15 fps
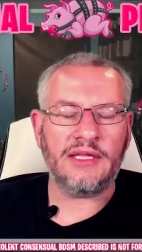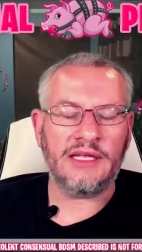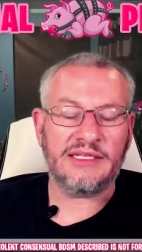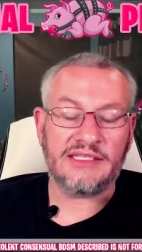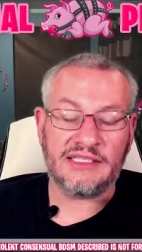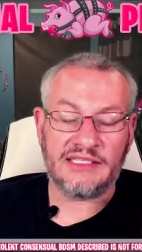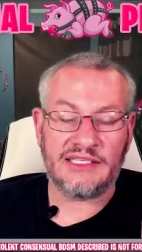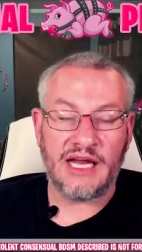they
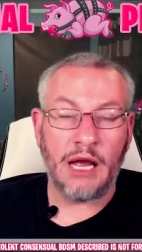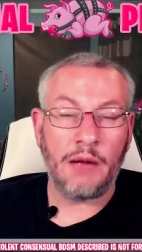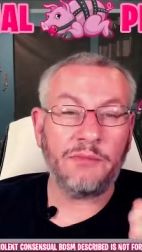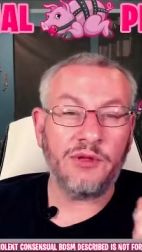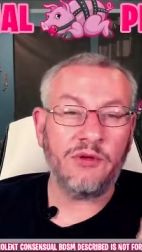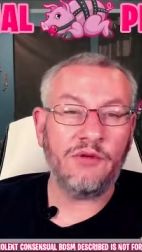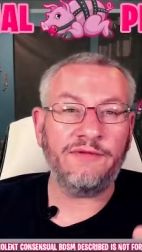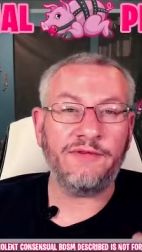stop
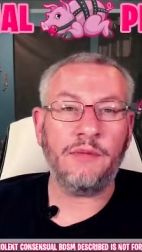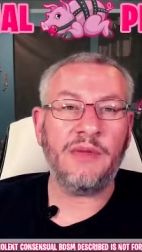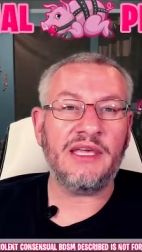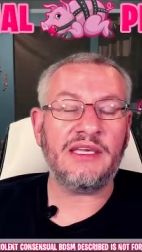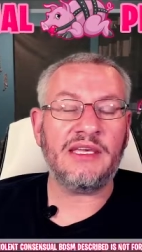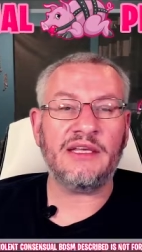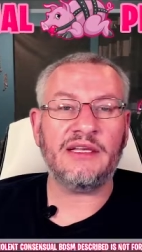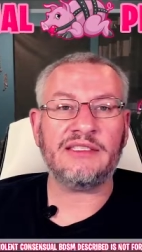you from
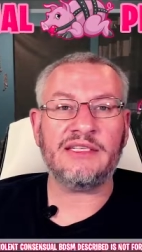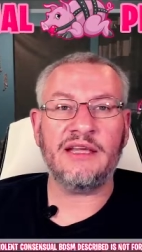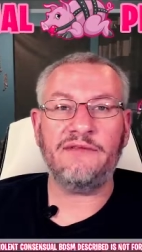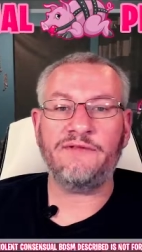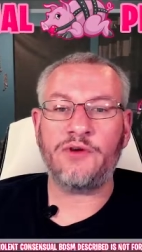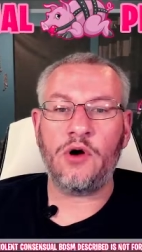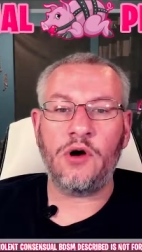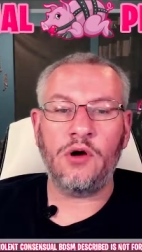making a safe
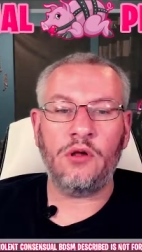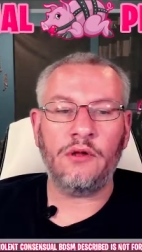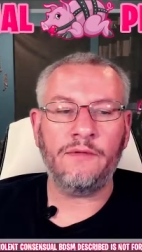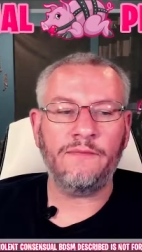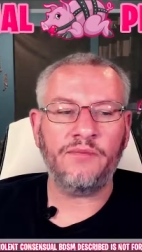call,